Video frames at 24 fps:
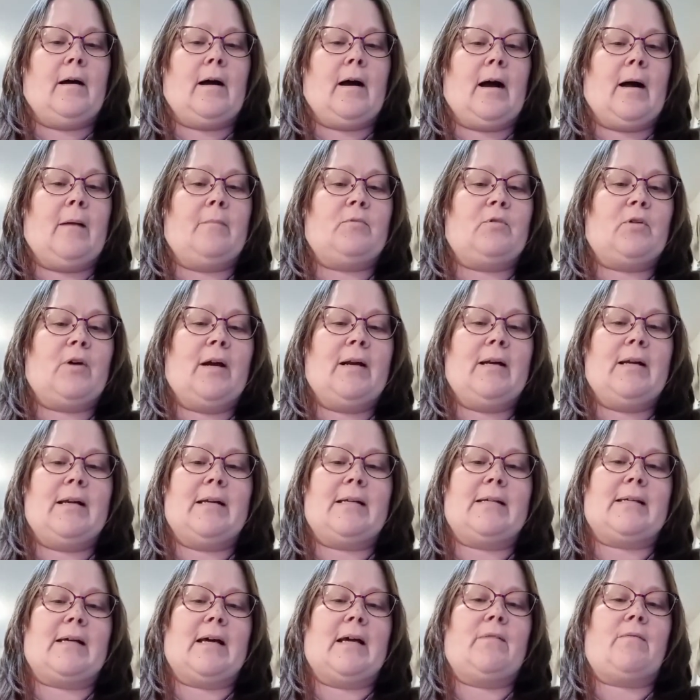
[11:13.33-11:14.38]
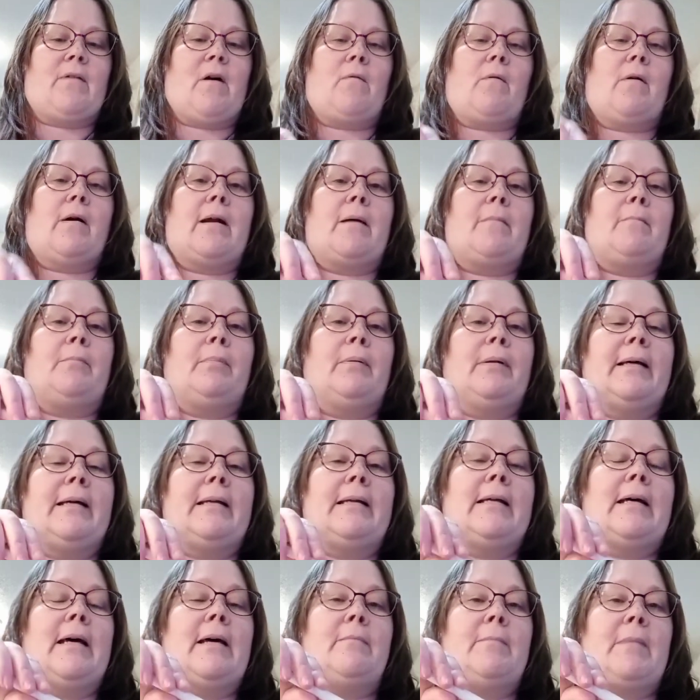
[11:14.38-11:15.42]
I'm trying to decide if I want to
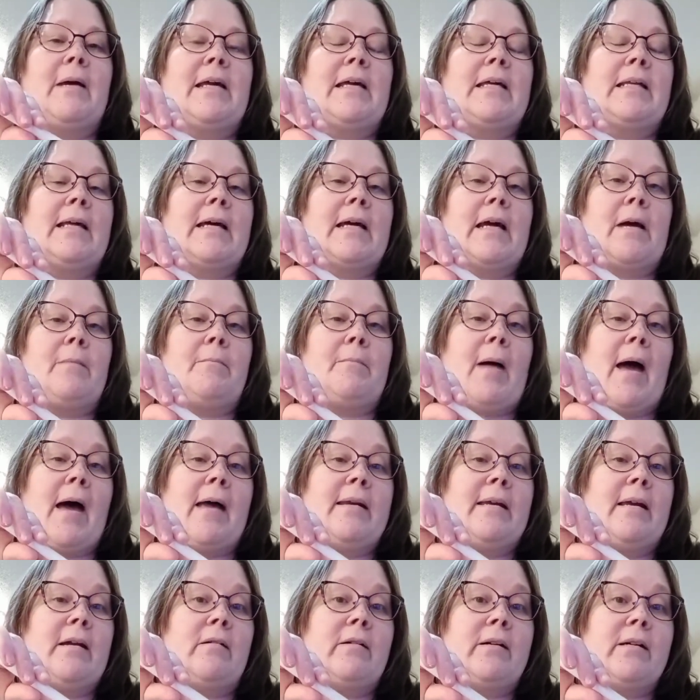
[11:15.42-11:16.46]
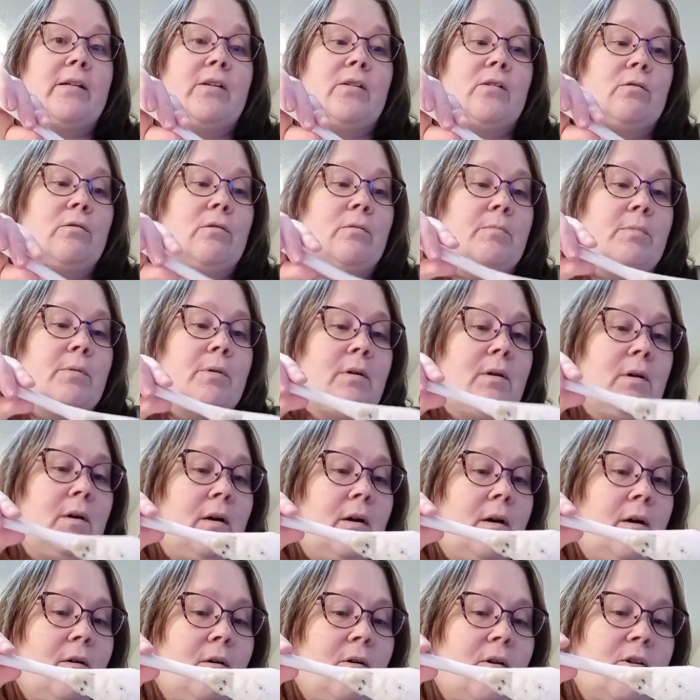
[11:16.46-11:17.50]
blend it and make it like a Panera soup
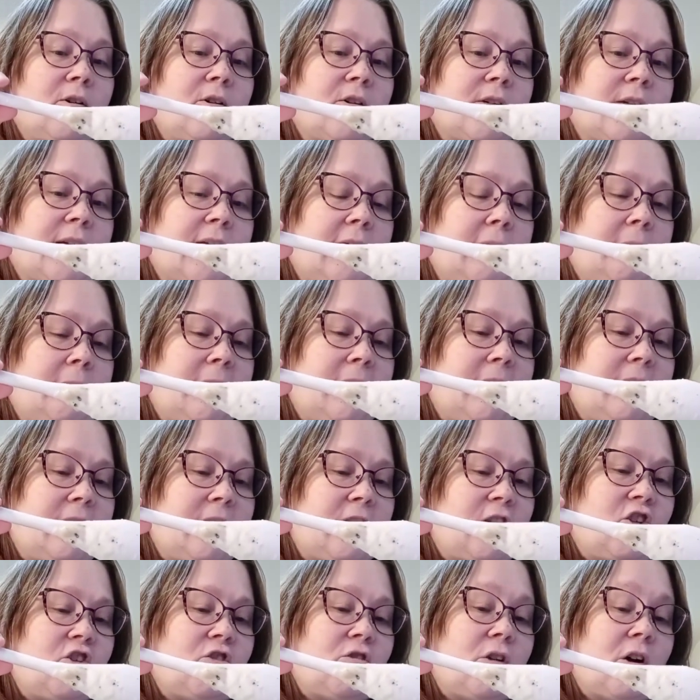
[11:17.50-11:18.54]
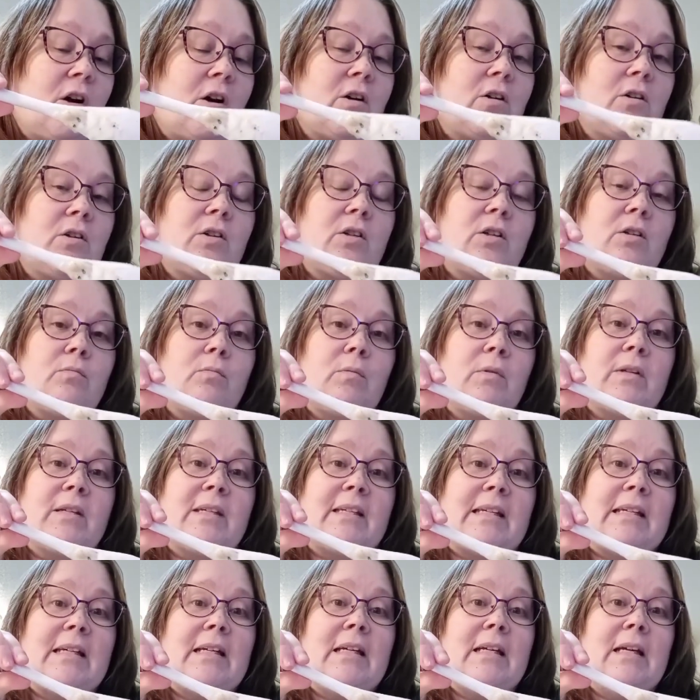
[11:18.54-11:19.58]
or just keep it in the chunks. We'll
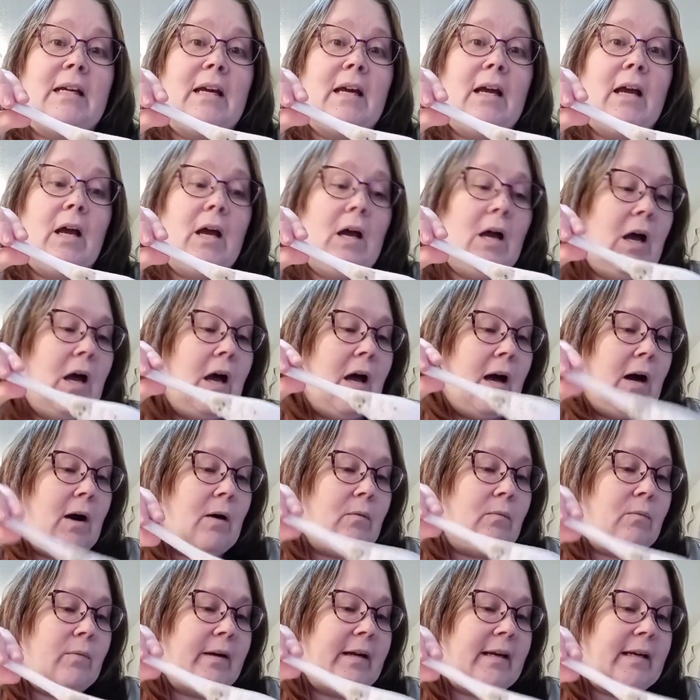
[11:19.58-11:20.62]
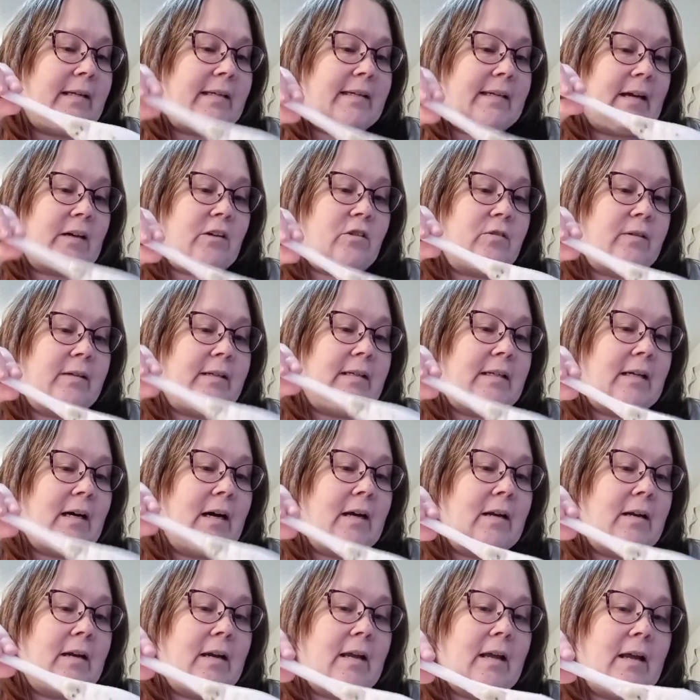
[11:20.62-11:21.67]
see when it's actually
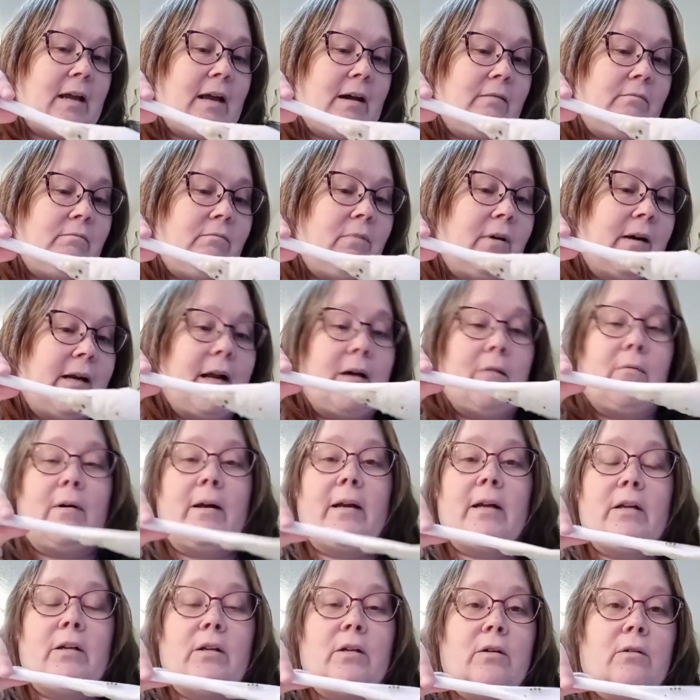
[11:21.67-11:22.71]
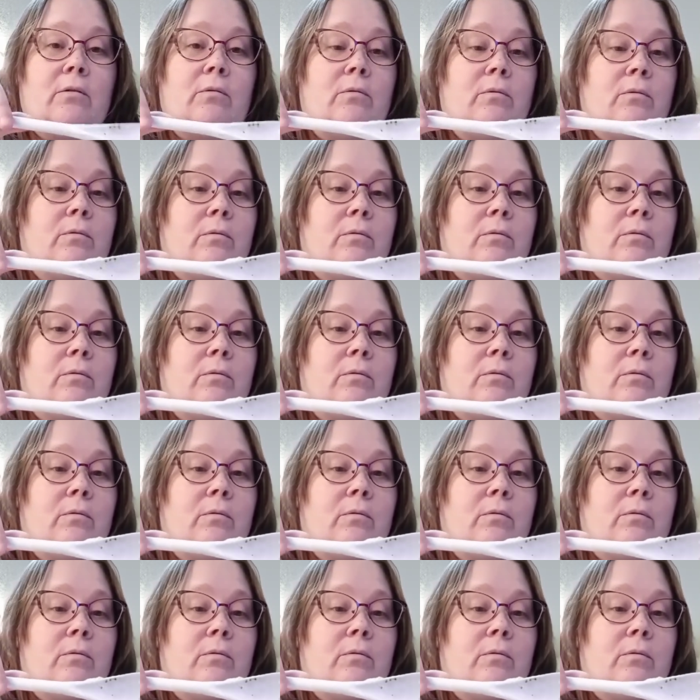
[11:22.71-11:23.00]
done what I want to do.